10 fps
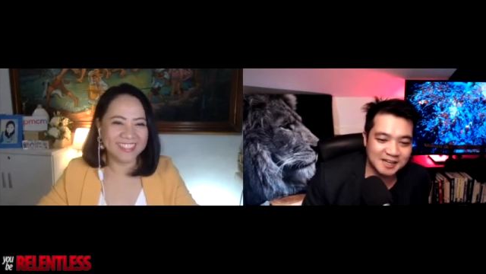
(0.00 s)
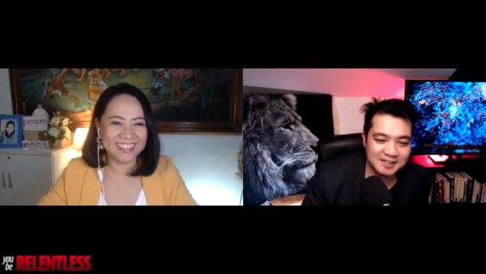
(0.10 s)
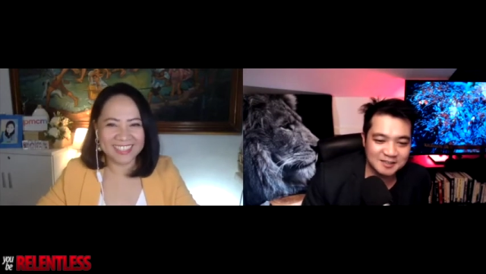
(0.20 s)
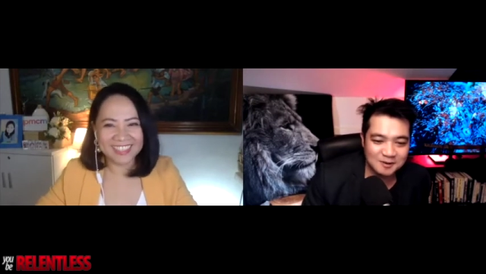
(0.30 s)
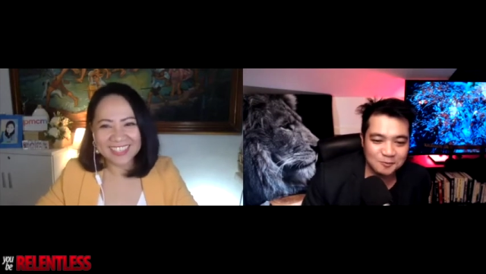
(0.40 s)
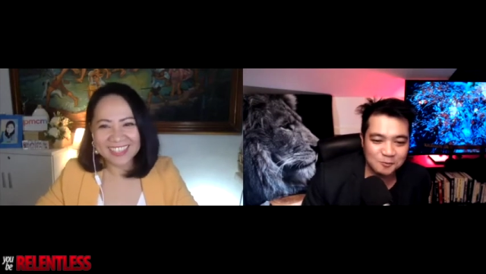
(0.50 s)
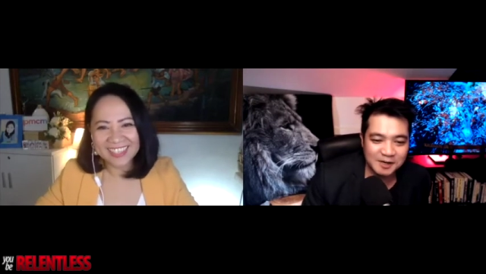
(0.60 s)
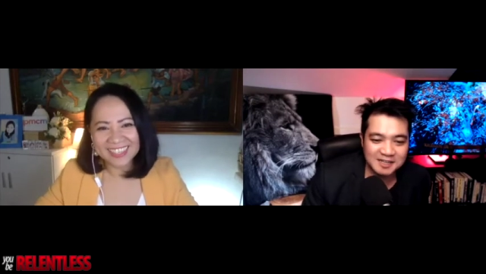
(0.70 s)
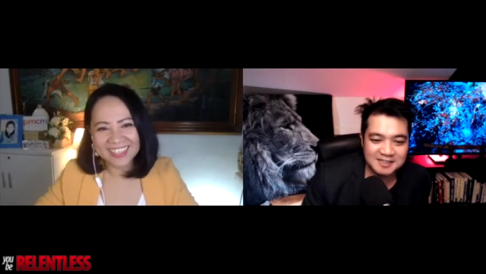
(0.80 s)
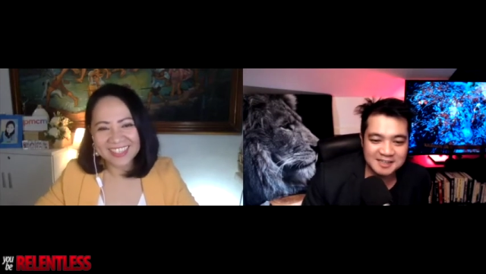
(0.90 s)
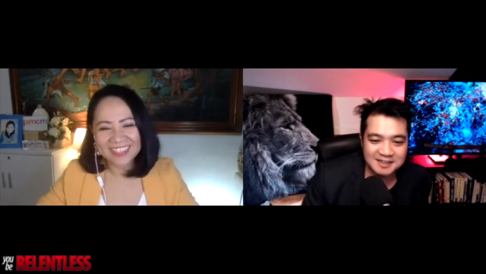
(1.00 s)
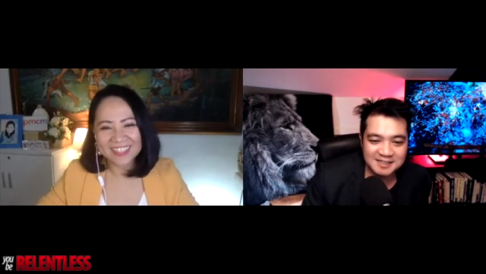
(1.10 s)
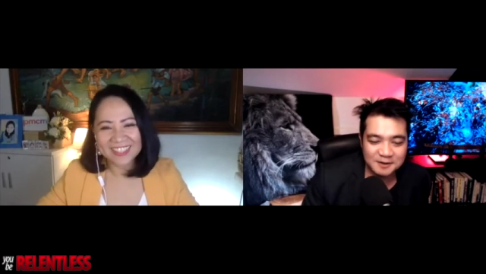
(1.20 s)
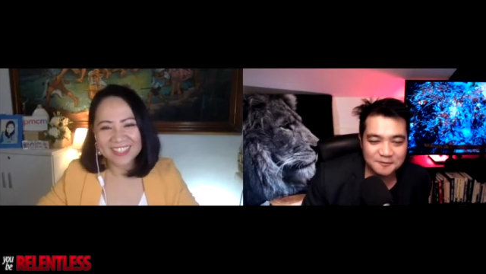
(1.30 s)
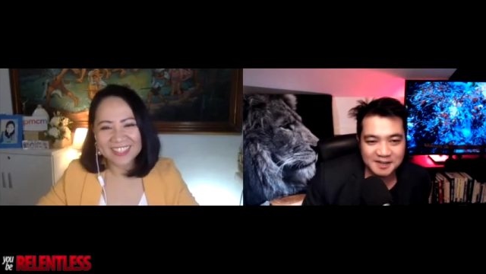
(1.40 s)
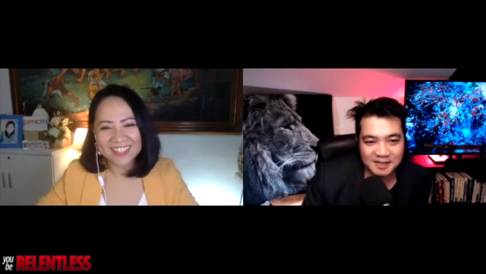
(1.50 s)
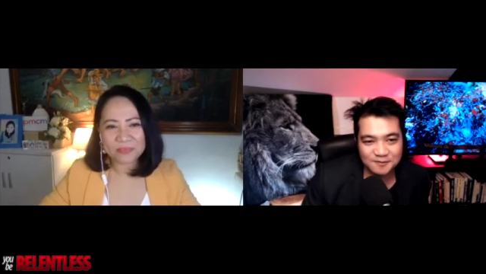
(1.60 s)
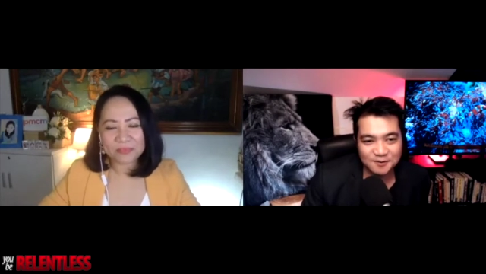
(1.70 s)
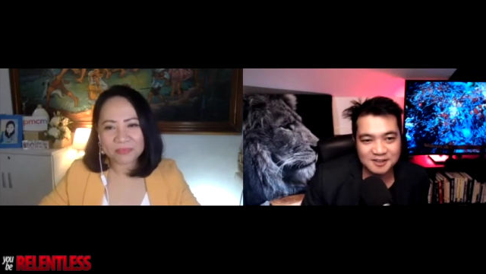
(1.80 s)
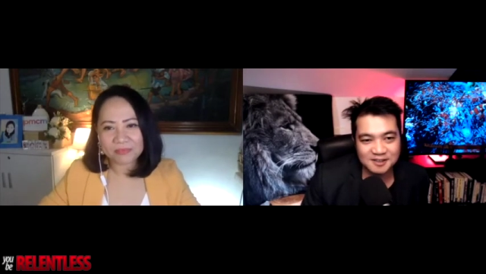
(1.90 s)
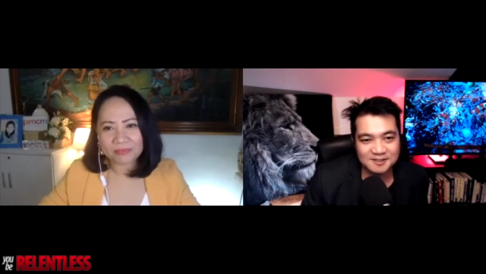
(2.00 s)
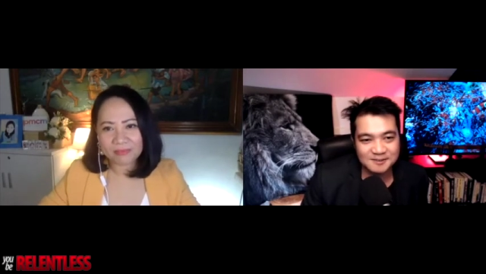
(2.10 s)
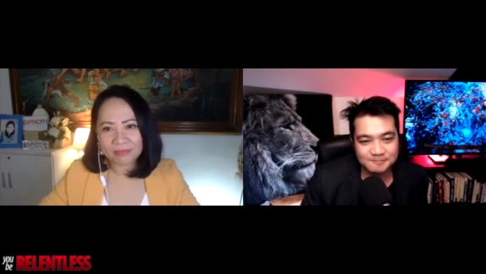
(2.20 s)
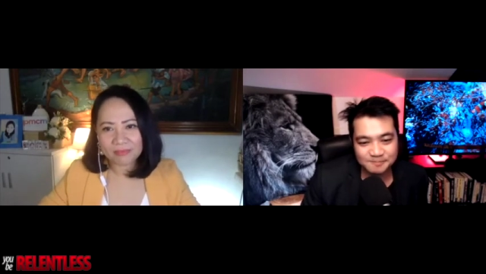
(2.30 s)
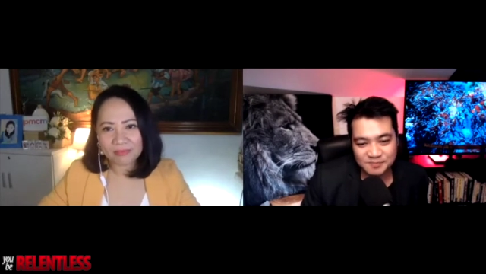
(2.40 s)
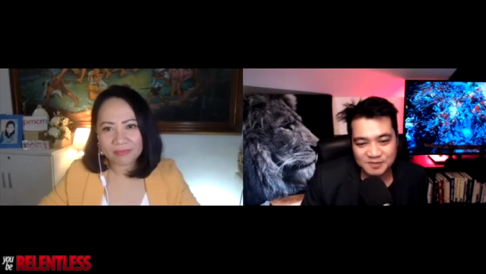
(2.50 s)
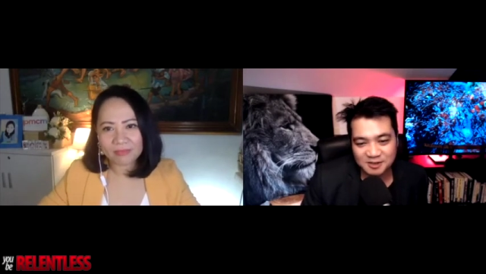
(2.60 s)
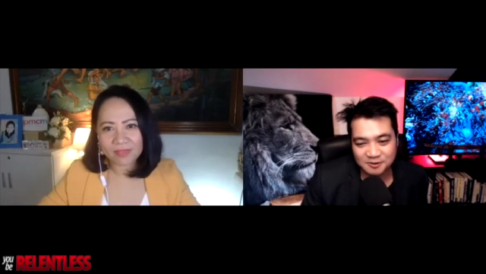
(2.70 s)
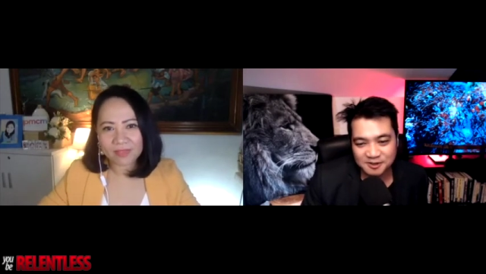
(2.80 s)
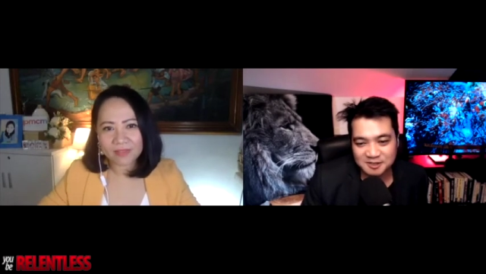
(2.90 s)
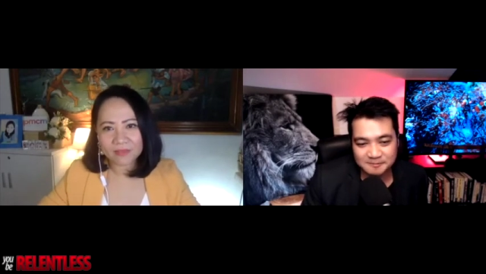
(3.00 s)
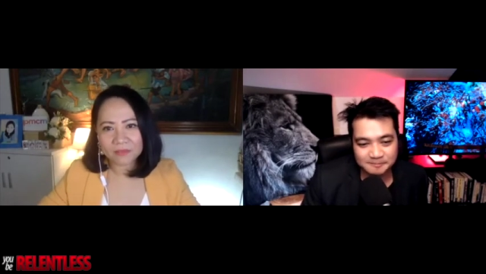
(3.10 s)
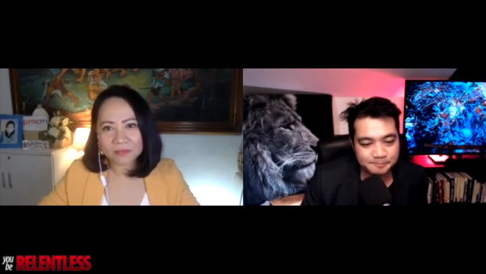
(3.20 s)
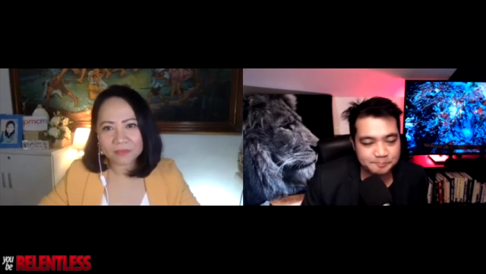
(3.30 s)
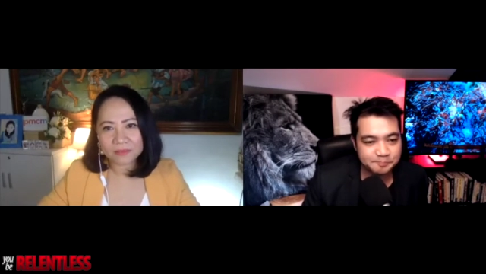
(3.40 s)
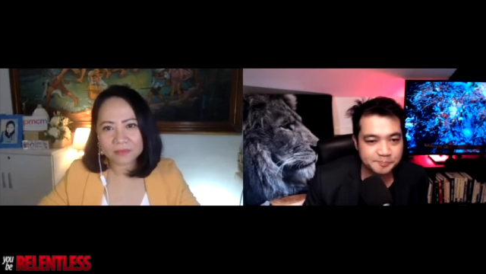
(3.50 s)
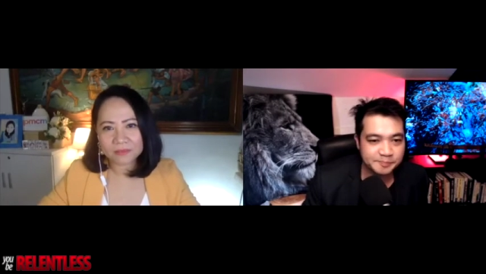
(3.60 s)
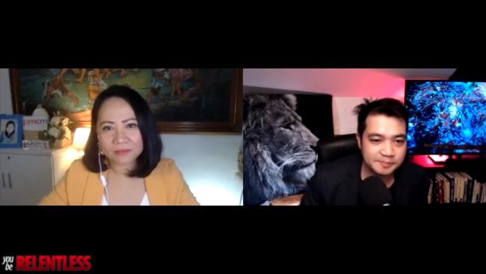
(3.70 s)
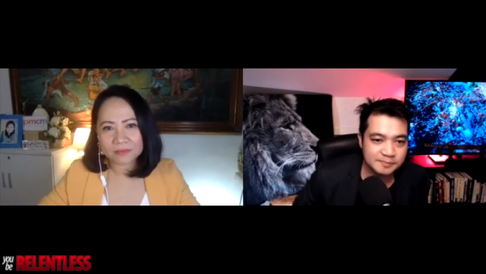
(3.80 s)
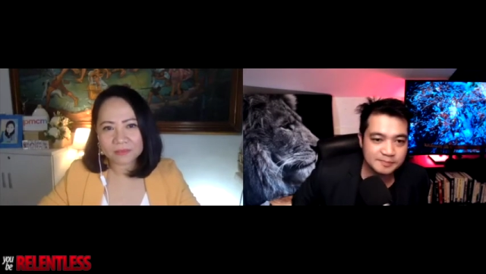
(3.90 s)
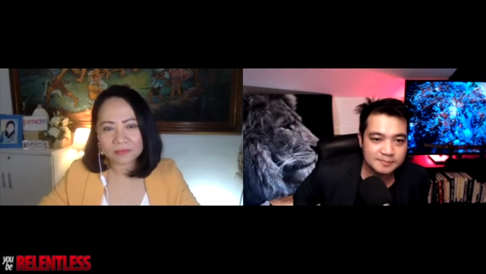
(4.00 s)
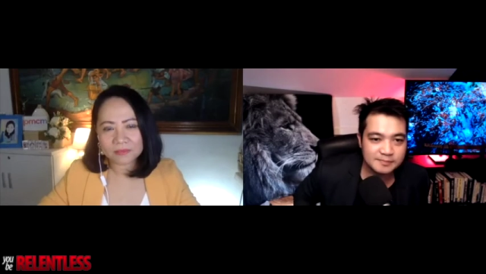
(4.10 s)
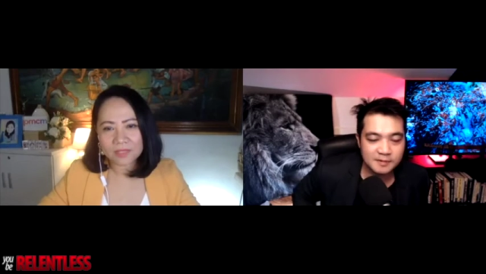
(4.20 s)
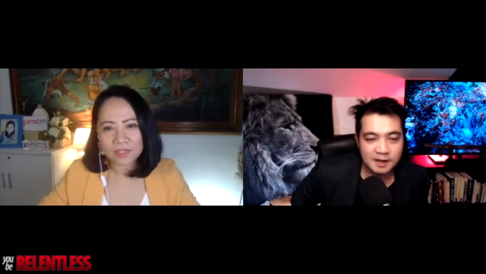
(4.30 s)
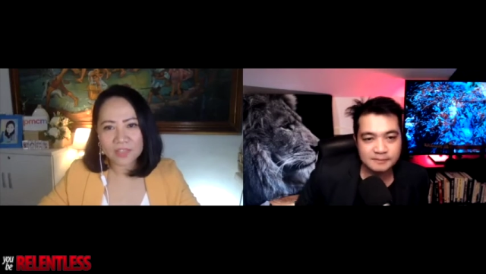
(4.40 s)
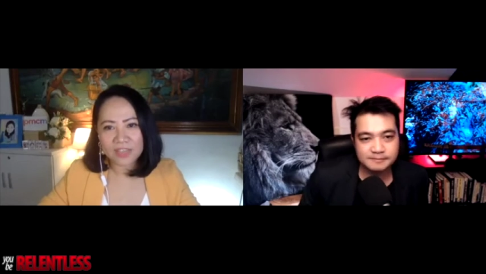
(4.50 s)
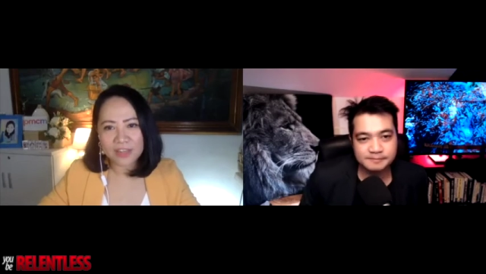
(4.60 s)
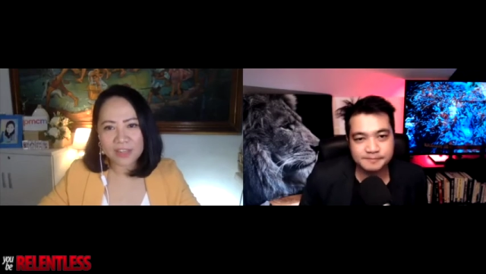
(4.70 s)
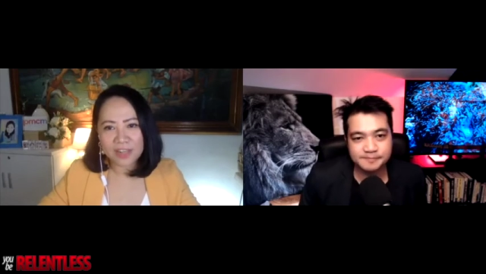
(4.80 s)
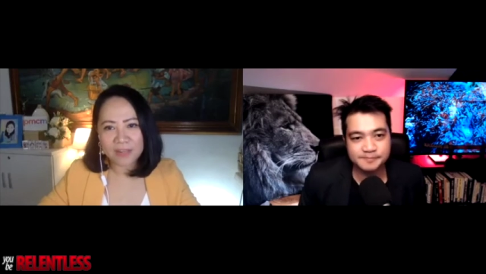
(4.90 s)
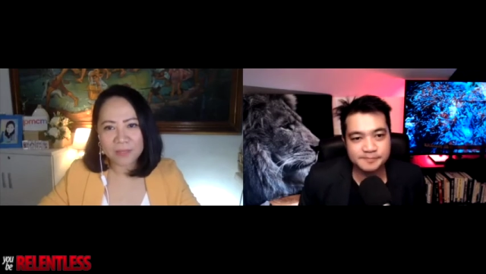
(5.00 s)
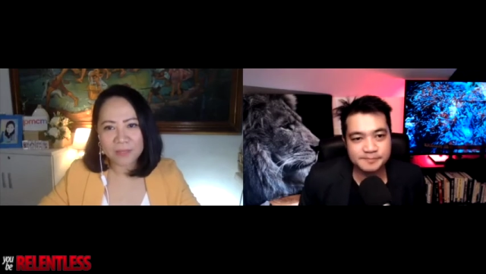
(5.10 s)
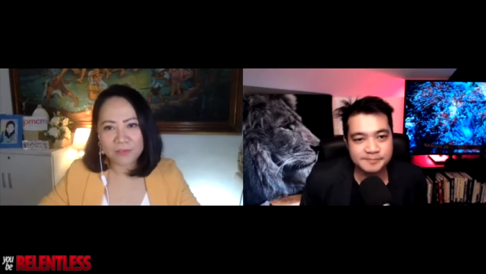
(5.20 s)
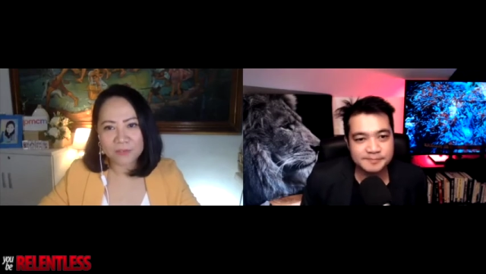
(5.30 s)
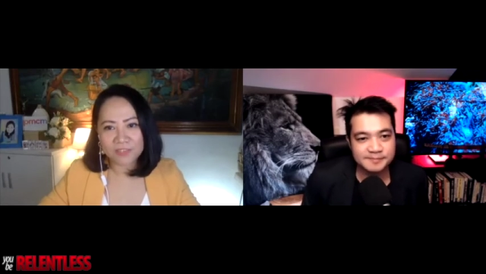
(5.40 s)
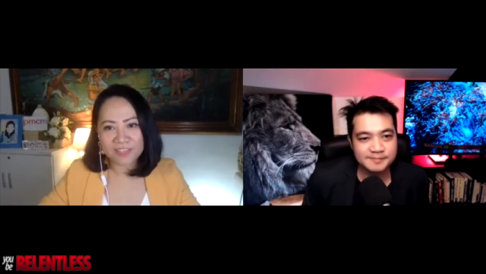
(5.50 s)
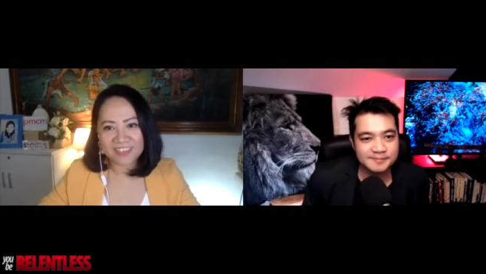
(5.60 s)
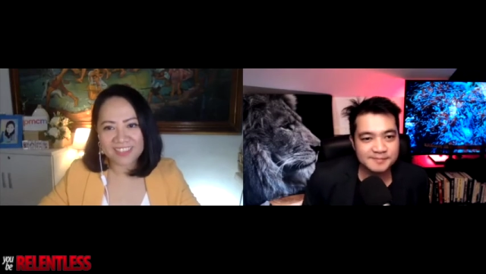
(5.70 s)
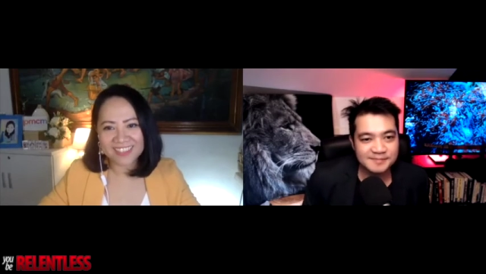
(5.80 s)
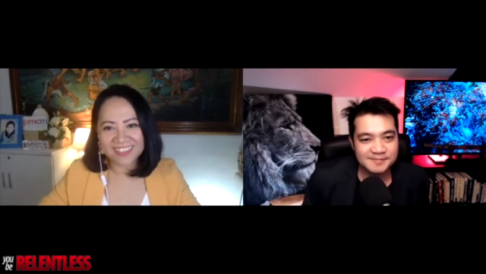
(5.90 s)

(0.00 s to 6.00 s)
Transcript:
Speaker 1: years, what do you see yourself in next few years? Just curious.
Speaker 2: So that I'll, be 50 then.